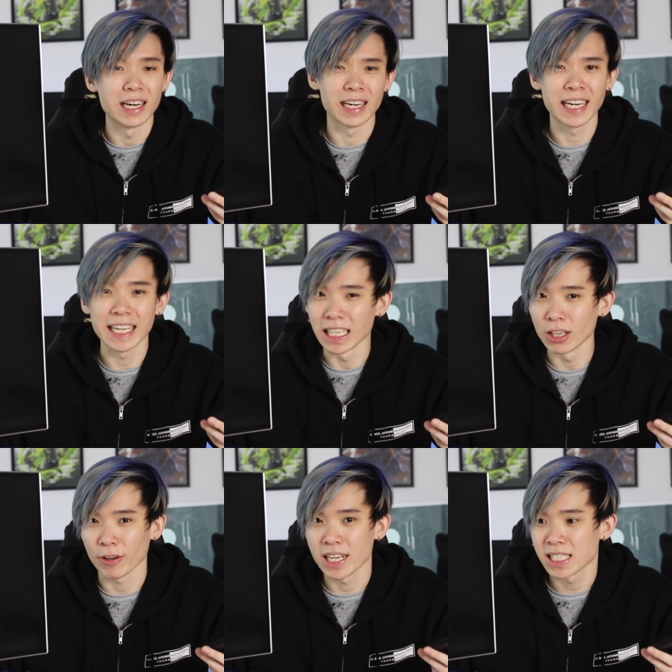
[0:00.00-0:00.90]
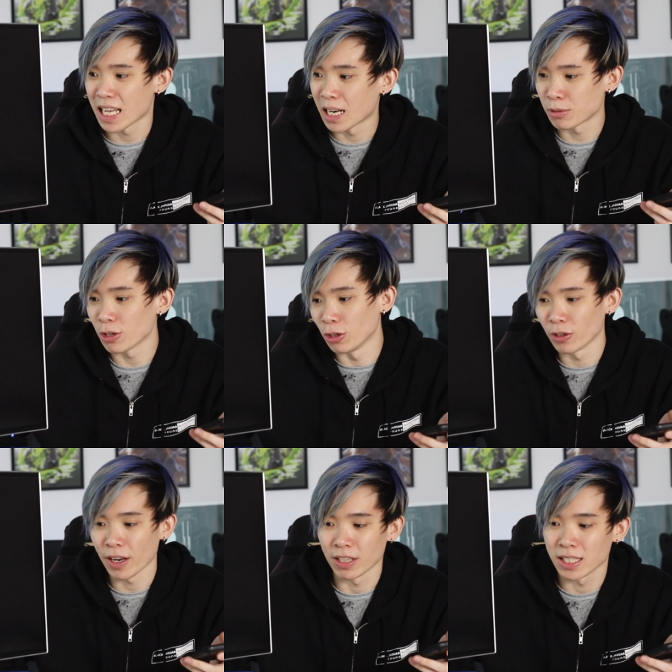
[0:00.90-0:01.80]
a cleaner looking setup so you
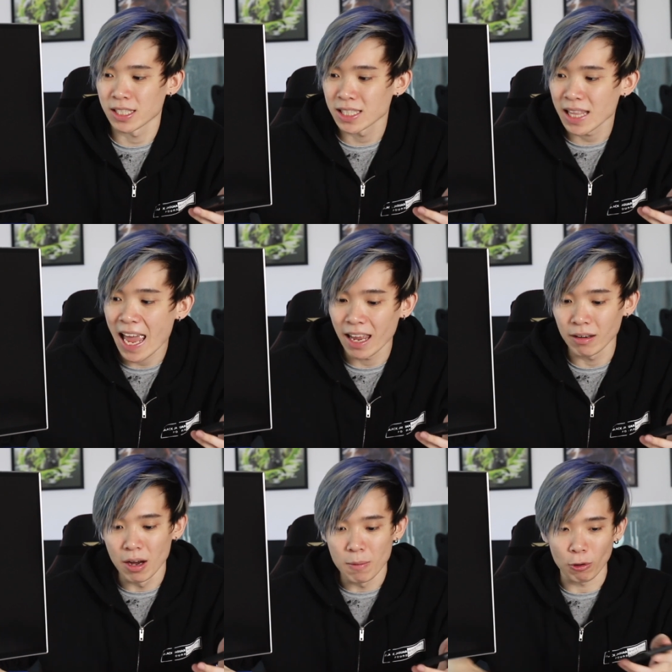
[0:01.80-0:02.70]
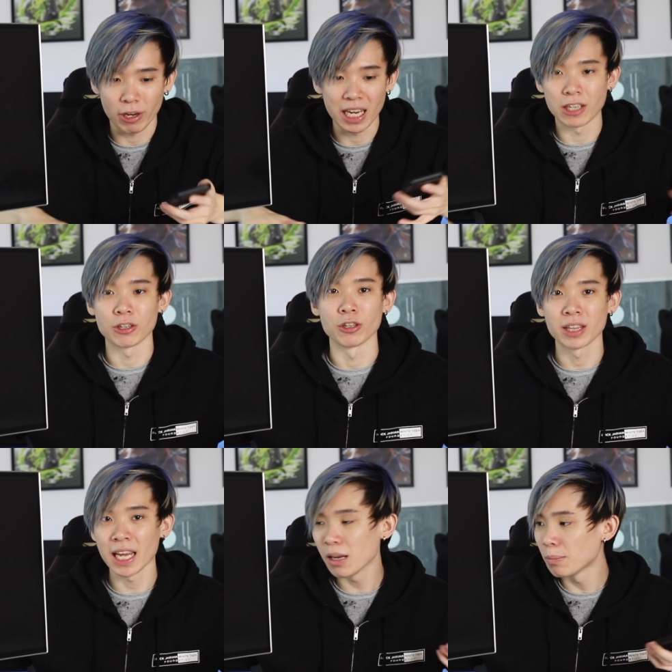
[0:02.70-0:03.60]
don't have the stand poking out on your
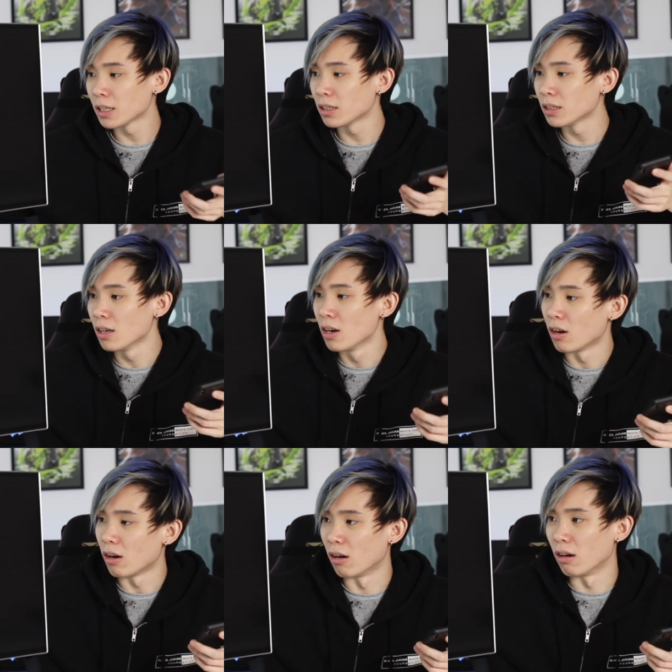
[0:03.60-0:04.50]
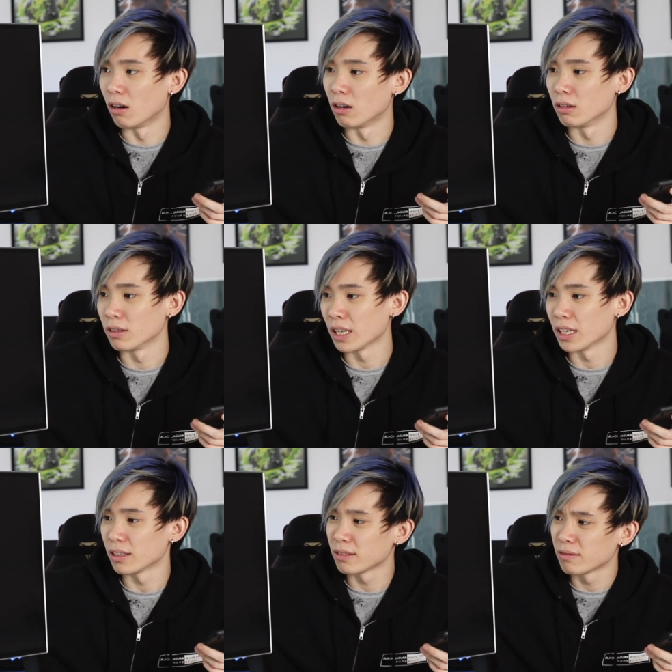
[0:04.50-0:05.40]
table, or
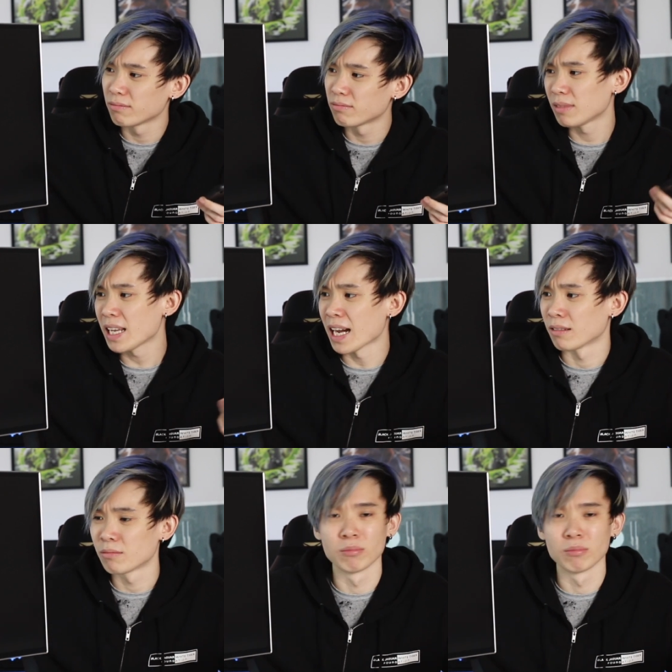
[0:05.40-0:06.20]
yeah,